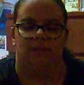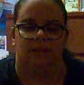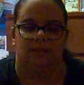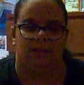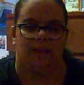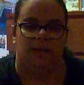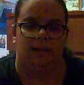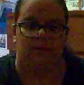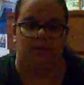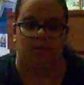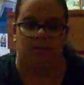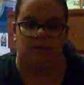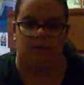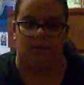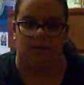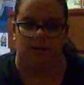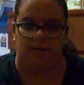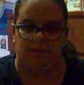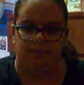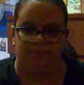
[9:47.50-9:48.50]
like that.
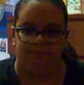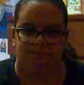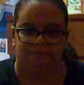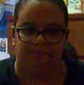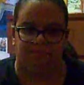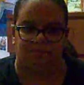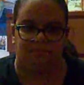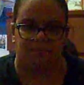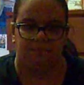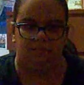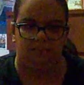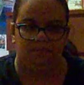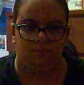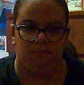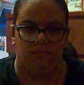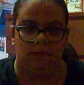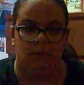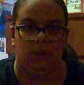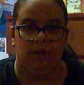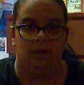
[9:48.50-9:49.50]

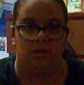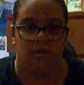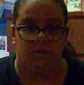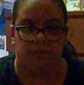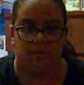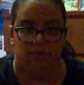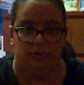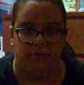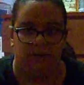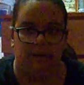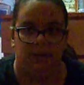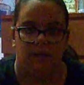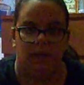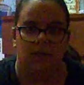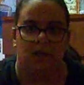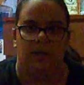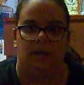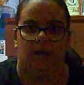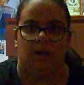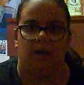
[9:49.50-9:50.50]
Another movie,
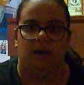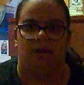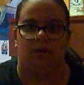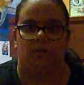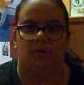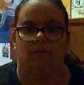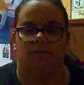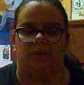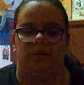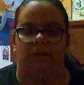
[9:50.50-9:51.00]
I don't know if